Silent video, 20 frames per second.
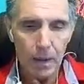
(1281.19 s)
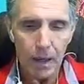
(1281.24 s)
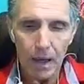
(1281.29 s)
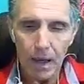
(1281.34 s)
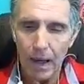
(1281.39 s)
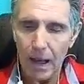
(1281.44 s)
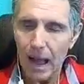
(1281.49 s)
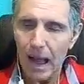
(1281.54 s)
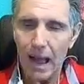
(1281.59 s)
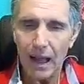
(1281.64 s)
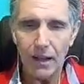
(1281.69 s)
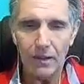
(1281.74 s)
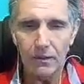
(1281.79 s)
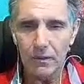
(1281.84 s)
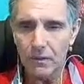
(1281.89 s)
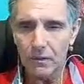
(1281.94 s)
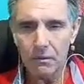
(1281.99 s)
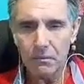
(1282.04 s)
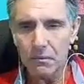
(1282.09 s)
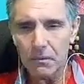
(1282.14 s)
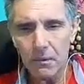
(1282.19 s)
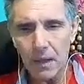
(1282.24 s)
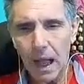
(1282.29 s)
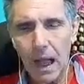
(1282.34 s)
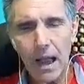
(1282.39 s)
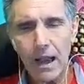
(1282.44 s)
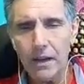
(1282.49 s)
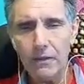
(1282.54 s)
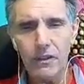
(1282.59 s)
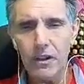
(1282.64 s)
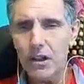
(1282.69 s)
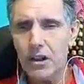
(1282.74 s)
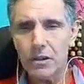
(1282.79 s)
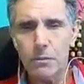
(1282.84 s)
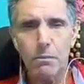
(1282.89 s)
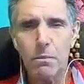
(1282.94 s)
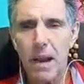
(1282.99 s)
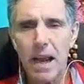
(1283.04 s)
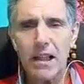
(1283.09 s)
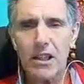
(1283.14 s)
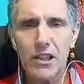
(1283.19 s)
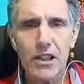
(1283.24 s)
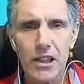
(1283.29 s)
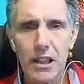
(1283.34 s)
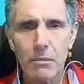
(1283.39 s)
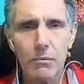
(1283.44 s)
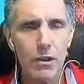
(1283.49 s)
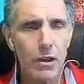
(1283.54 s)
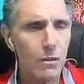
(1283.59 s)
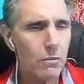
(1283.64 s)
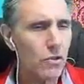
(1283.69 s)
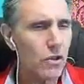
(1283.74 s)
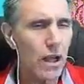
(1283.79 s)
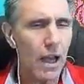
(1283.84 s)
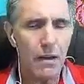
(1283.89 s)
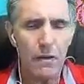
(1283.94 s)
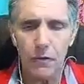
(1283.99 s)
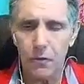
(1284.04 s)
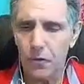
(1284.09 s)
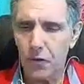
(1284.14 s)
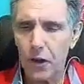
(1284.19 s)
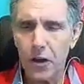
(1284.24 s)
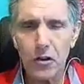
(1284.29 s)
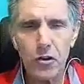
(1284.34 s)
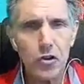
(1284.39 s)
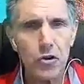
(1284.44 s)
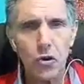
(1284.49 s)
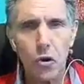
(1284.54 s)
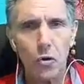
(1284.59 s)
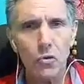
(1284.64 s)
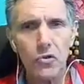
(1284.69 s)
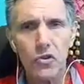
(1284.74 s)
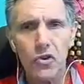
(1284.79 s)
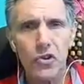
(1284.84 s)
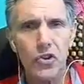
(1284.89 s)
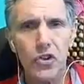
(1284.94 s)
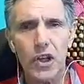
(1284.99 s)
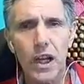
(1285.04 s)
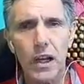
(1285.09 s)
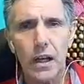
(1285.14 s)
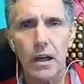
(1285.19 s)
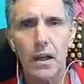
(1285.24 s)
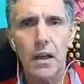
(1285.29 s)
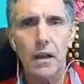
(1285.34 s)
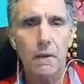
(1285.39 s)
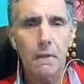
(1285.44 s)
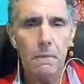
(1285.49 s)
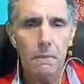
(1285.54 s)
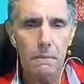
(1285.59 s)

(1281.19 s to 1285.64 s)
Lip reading: I have these bad symptoms, I feel so sick,